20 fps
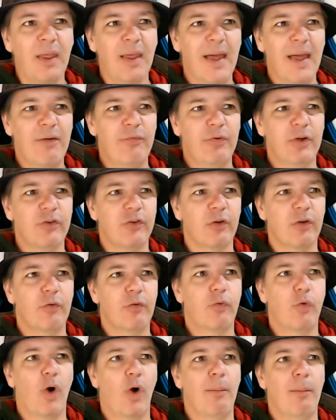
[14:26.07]
effort
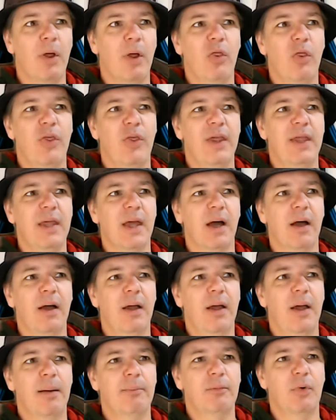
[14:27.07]
from
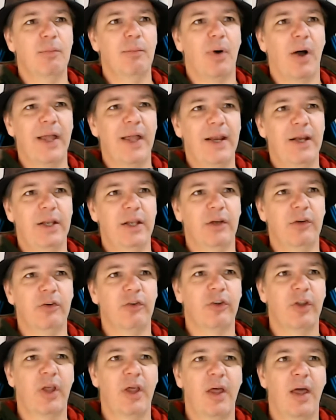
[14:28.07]
the Mumbai
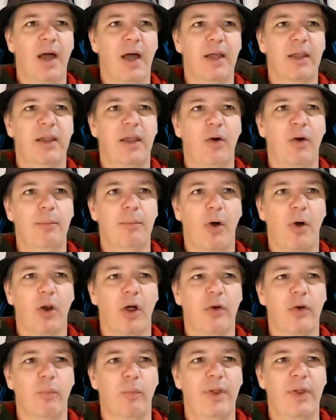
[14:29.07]
Indians. Kieran
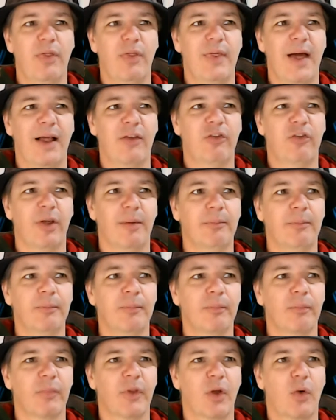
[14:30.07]
Pollard with that
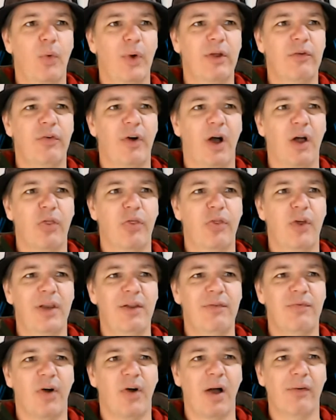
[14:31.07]
quick fire
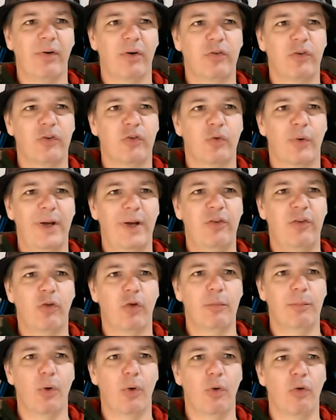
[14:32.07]
35 off just
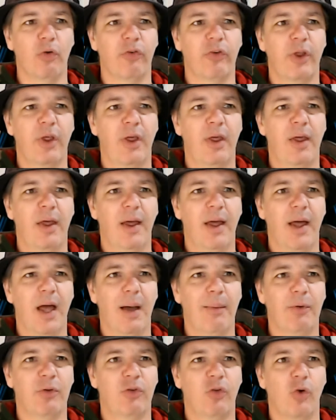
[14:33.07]
22 balls
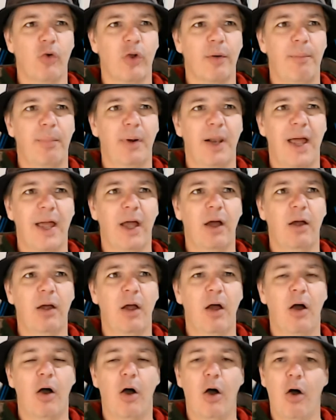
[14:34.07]
took player
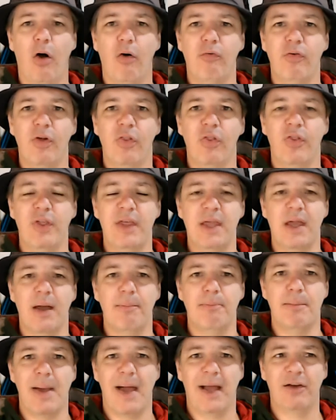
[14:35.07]
of
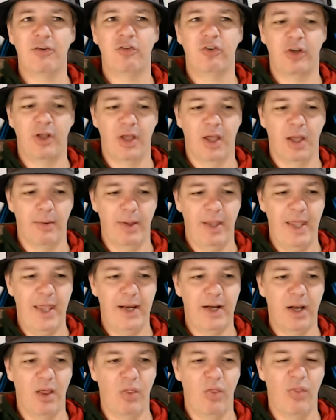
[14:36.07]
the match
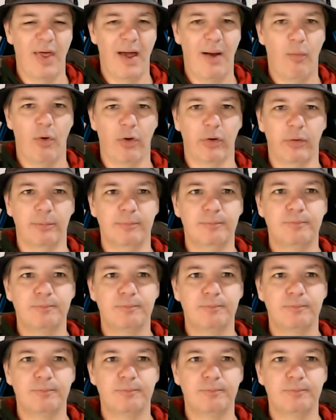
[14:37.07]
in that one.